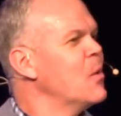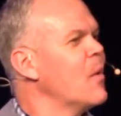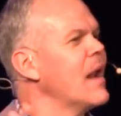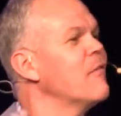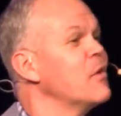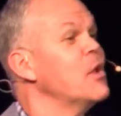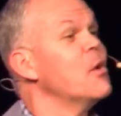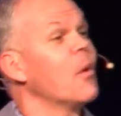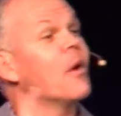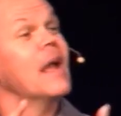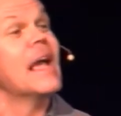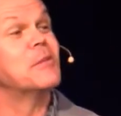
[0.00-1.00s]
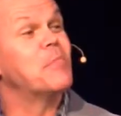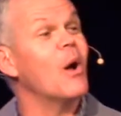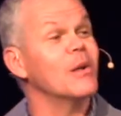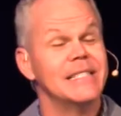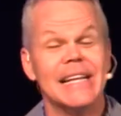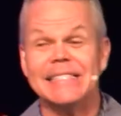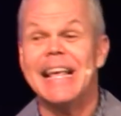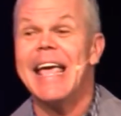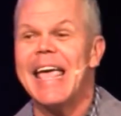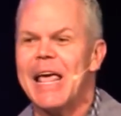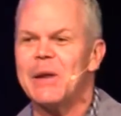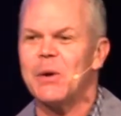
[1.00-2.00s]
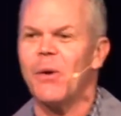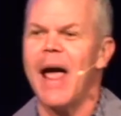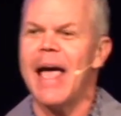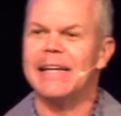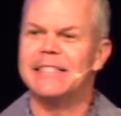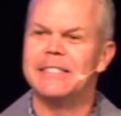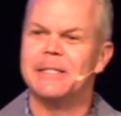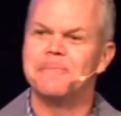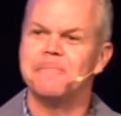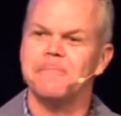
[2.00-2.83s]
whenever you are, as Paul says, in Christ.